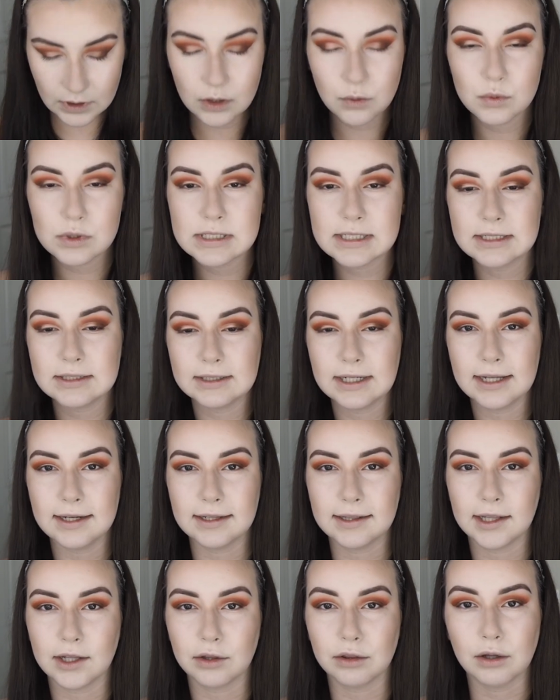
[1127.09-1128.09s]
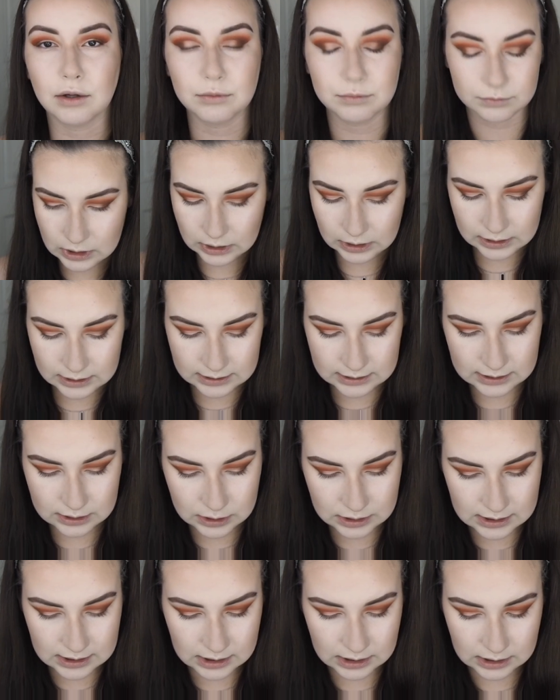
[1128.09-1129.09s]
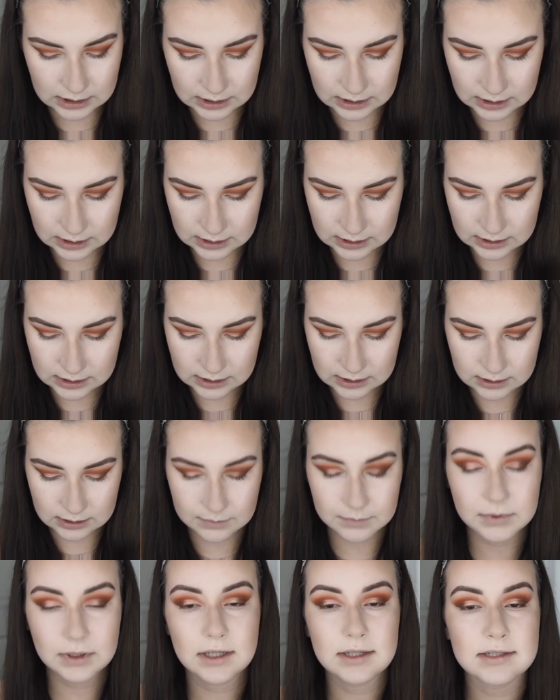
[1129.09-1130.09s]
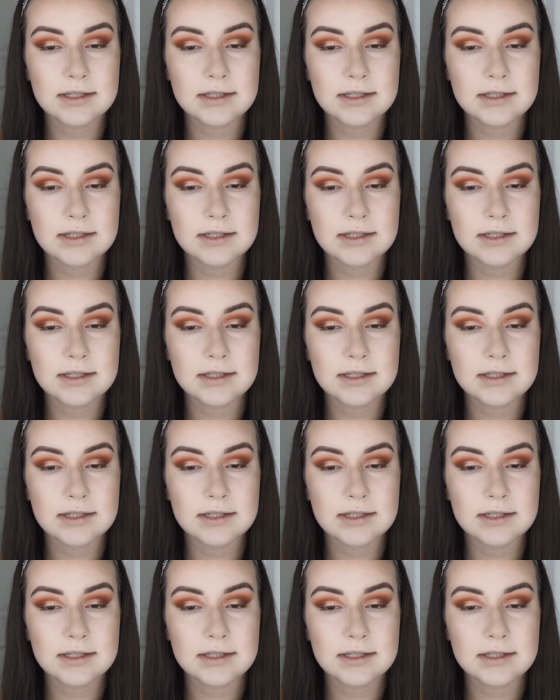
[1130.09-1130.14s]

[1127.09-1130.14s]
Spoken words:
We're still getting there though. I'm gonna